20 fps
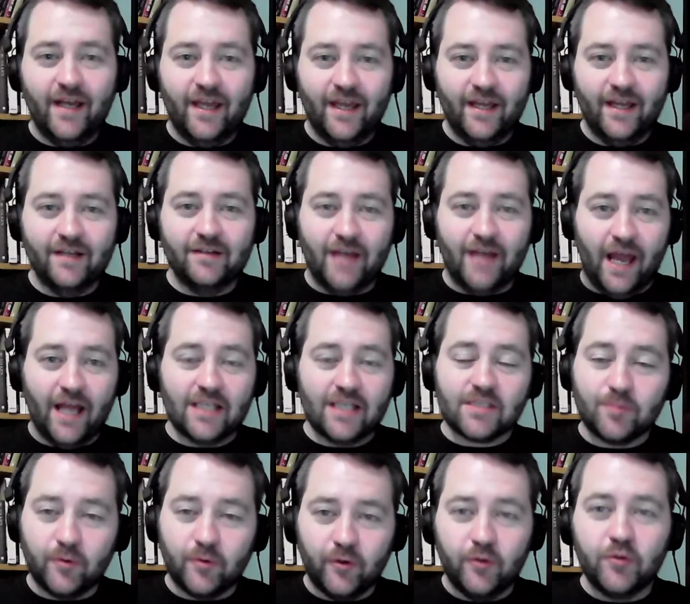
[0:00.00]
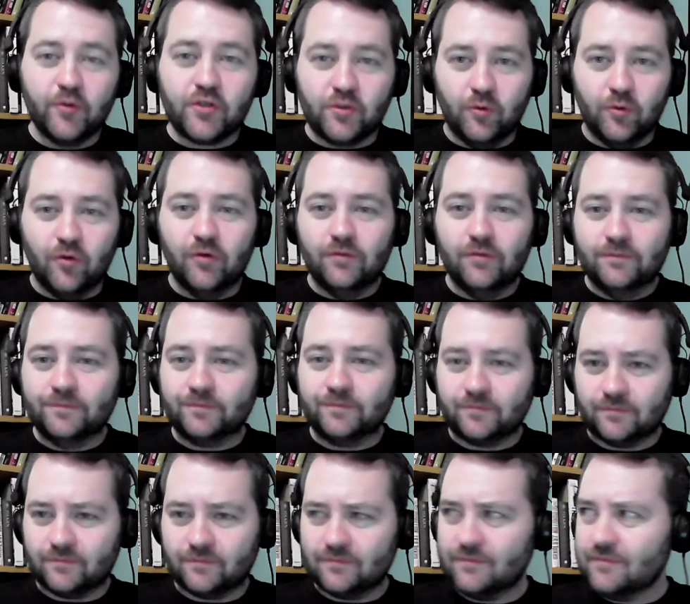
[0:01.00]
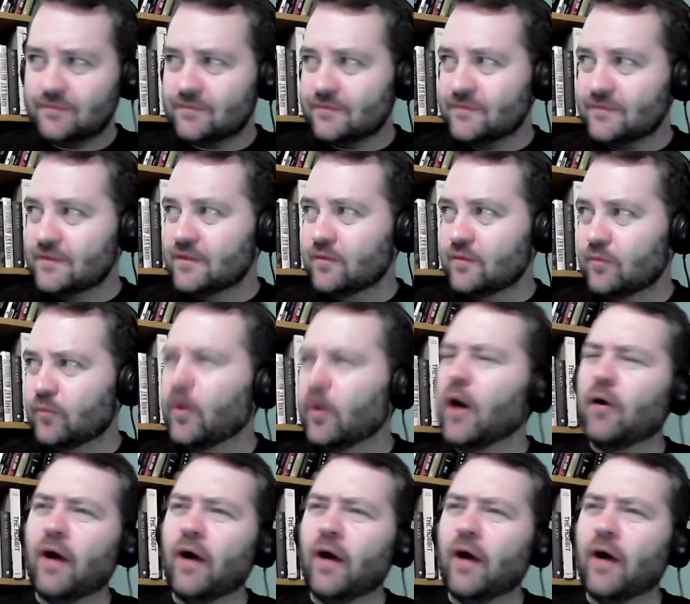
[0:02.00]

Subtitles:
and as per usual, well,